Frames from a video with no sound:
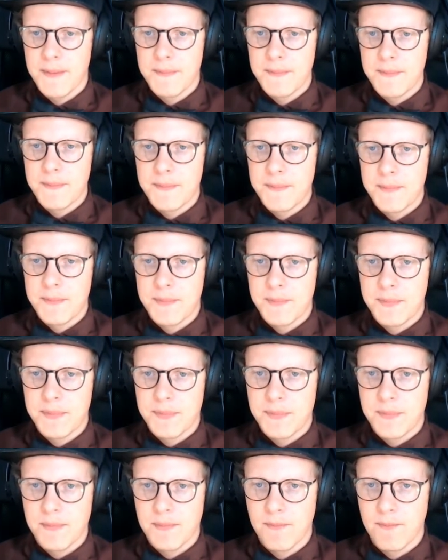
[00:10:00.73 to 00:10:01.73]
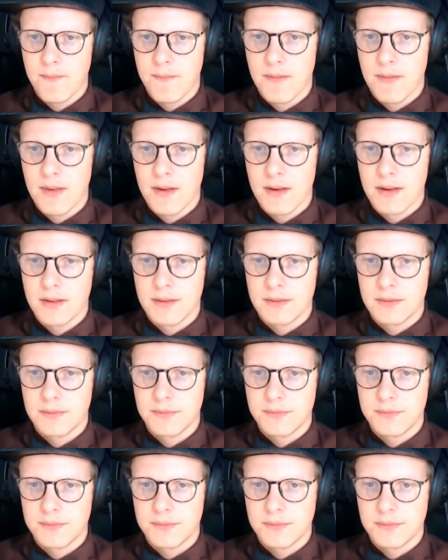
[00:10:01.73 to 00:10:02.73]

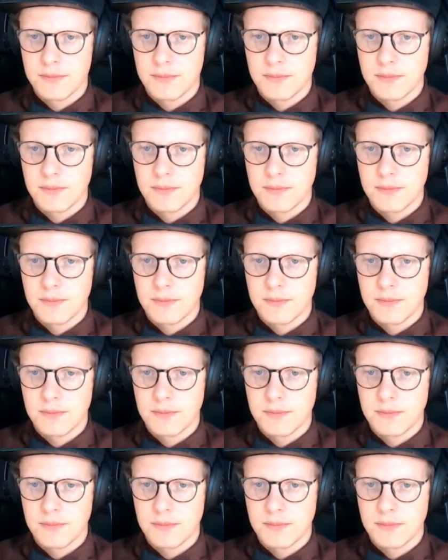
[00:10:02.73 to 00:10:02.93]
Nothing is said.